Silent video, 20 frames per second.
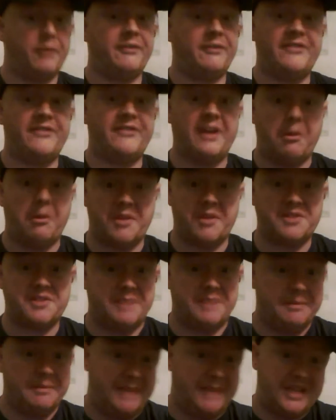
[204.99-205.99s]
film that's
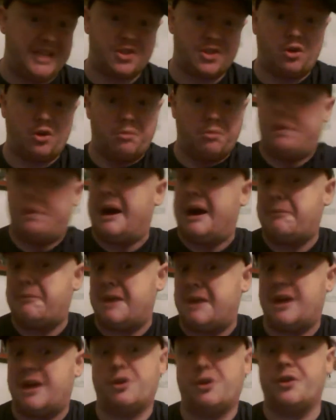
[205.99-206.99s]
been based on
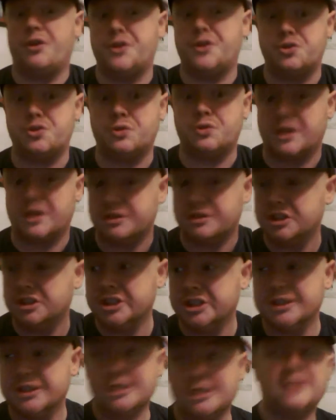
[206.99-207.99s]
Batman or the Joker.
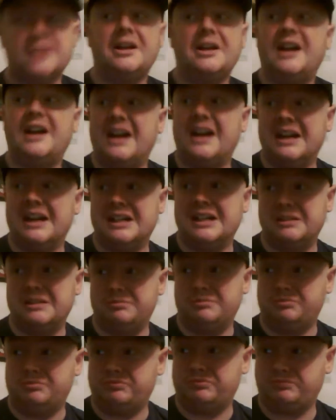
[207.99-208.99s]

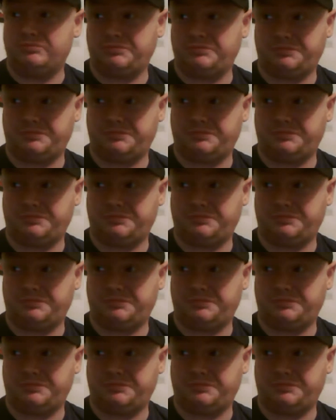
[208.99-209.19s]
I'll